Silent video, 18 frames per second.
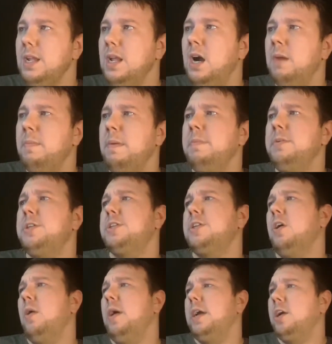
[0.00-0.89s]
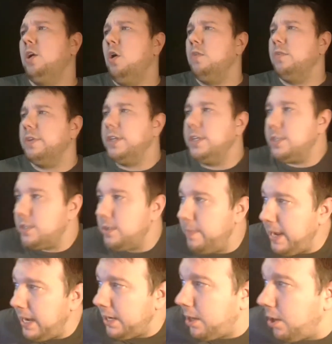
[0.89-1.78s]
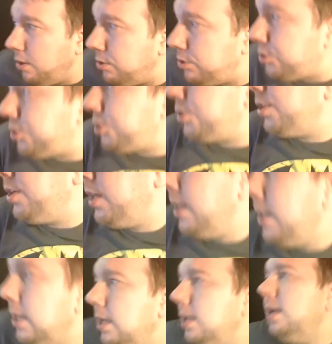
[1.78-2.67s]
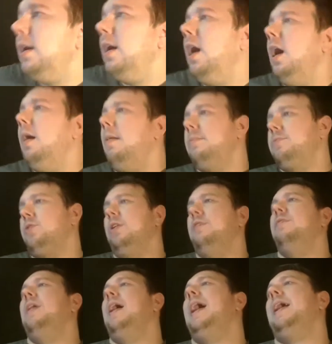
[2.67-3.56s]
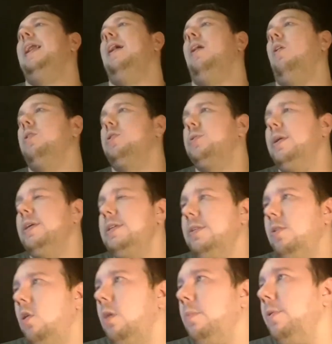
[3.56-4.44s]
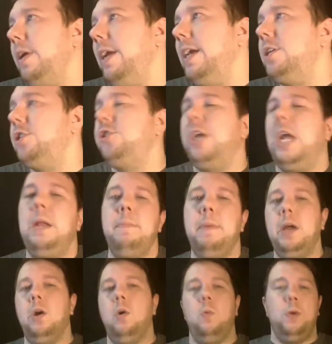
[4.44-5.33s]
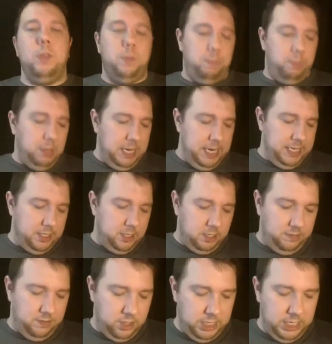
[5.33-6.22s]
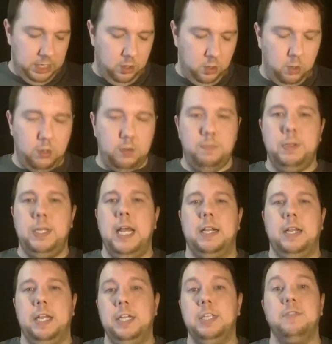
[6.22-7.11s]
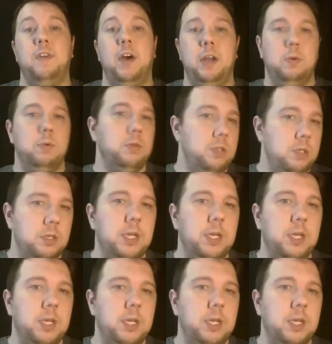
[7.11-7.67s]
Let me just go ahead and go over this. The main gauche, Vlad also has armor. He has chainmail with plates of steel protecting his vitals.